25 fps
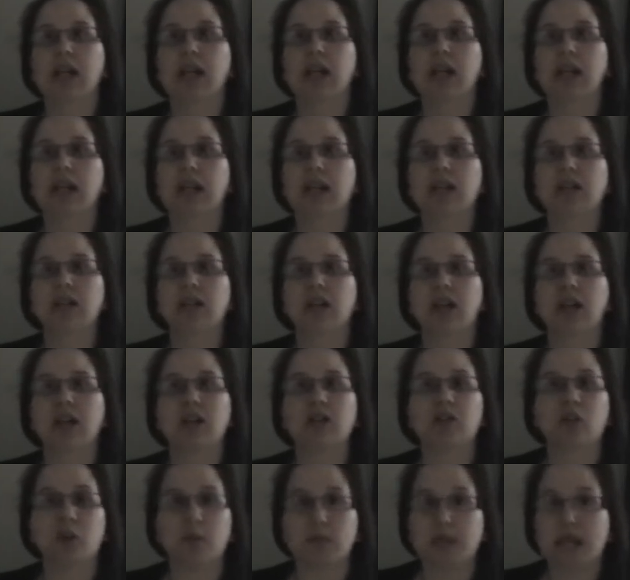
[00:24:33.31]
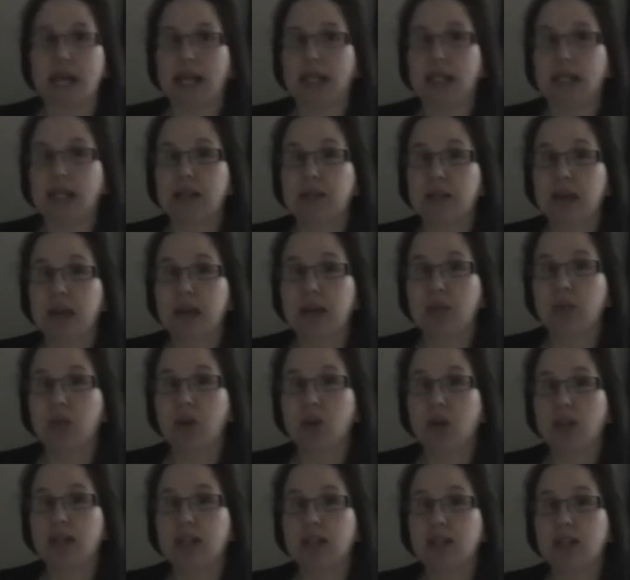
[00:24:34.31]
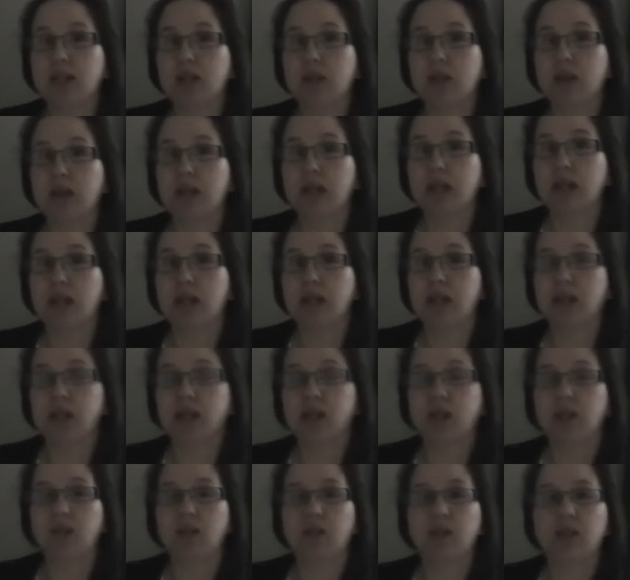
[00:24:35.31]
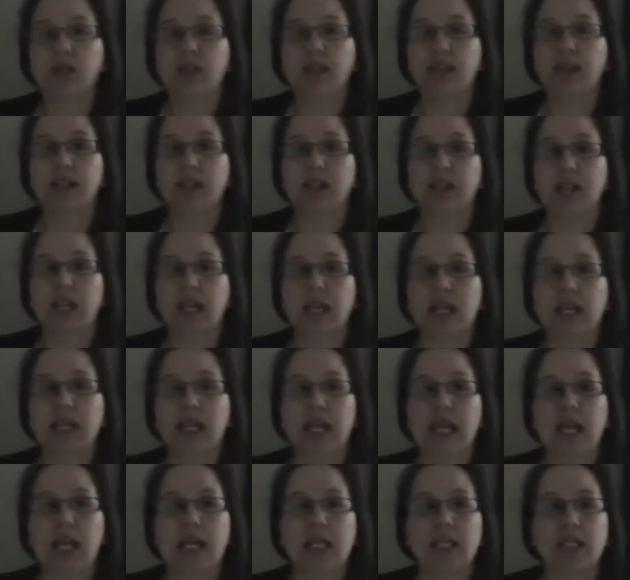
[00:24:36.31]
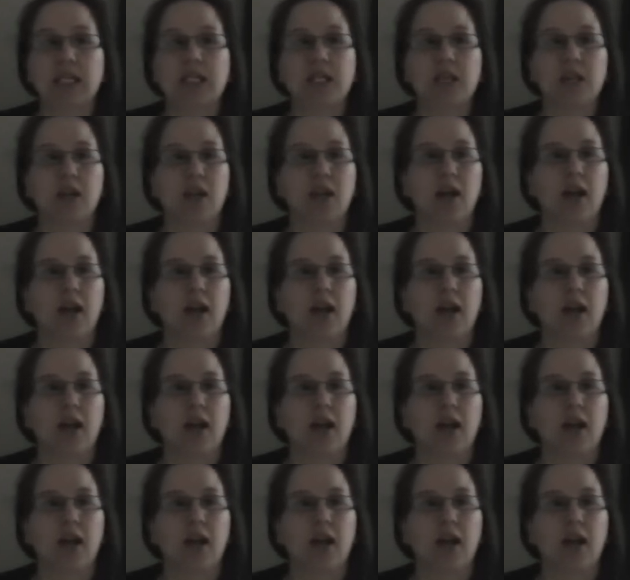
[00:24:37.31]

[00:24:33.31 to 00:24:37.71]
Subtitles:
he hasn't like stopped telling me what he's doing or anything like that.